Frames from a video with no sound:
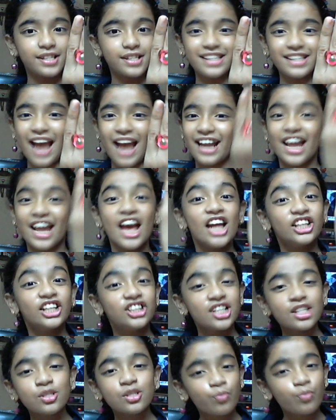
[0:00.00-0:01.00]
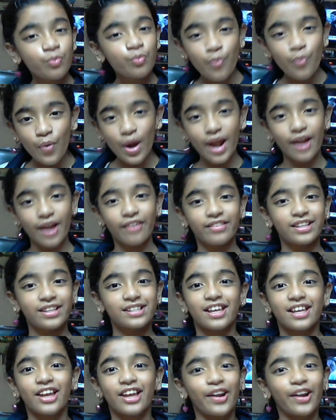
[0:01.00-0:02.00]
it's done. just
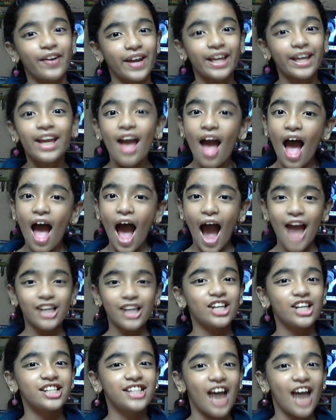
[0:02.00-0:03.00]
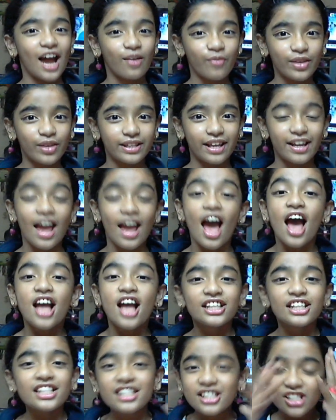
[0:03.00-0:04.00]
wear this earring and you're done with it.
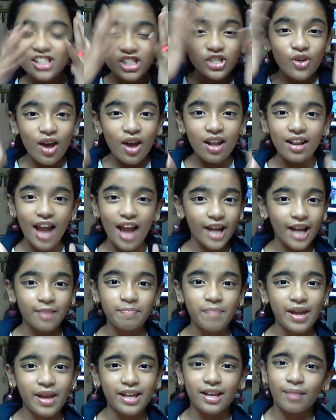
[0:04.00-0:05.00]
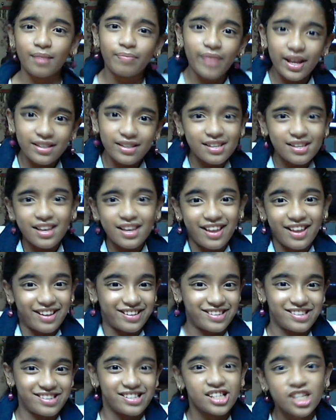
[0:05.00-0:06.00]
Just do a light makeup, that's
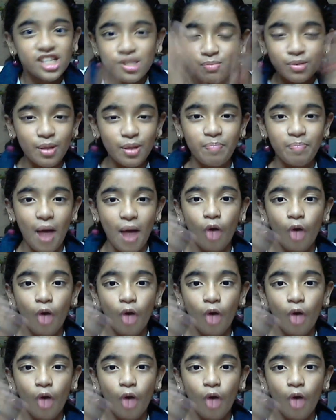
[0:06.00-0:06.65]
it. Just with a